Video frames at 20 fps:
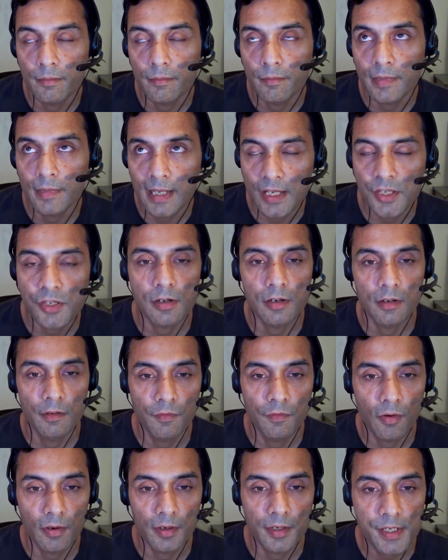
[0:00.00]
natural
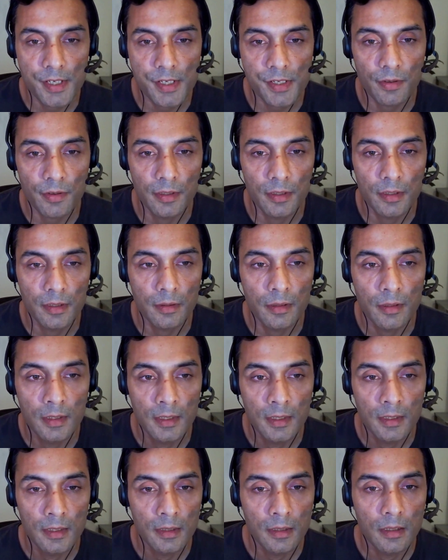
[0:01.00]
forest or the
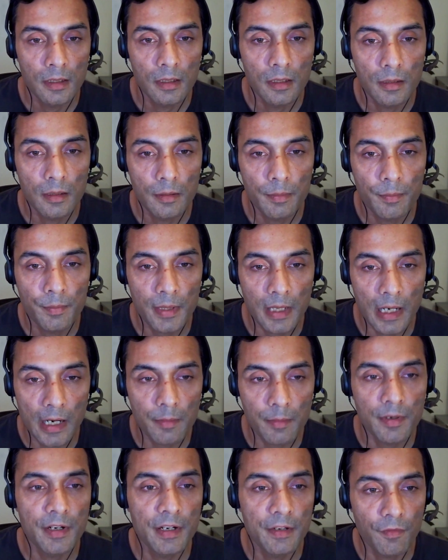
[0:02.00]

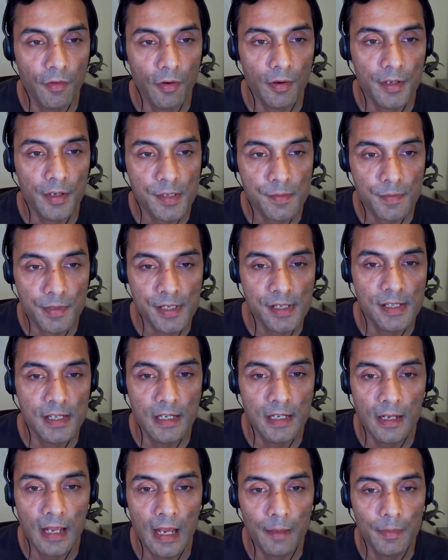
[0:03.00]
primary forest,
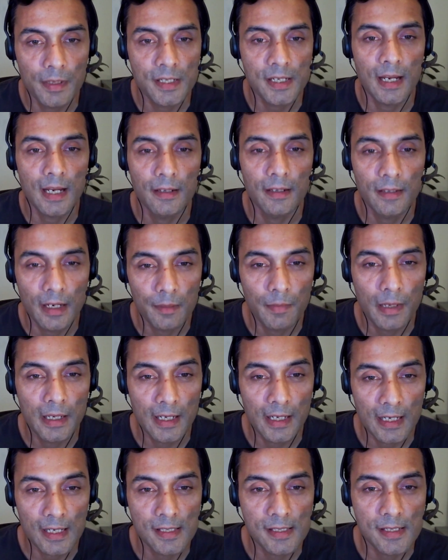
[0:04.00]
pristine habitat that
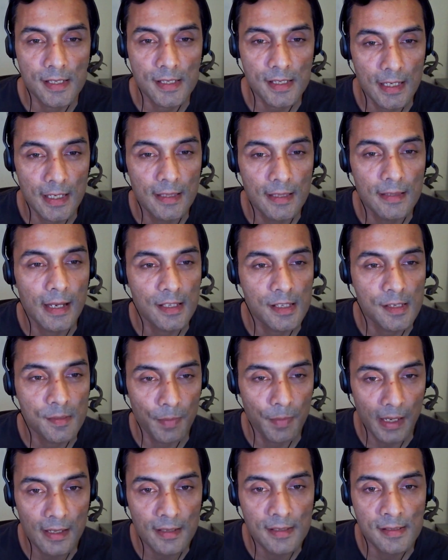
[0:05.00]
might exist in that
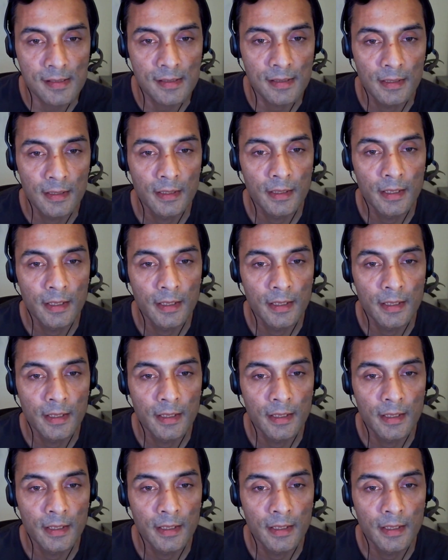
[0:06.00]
space,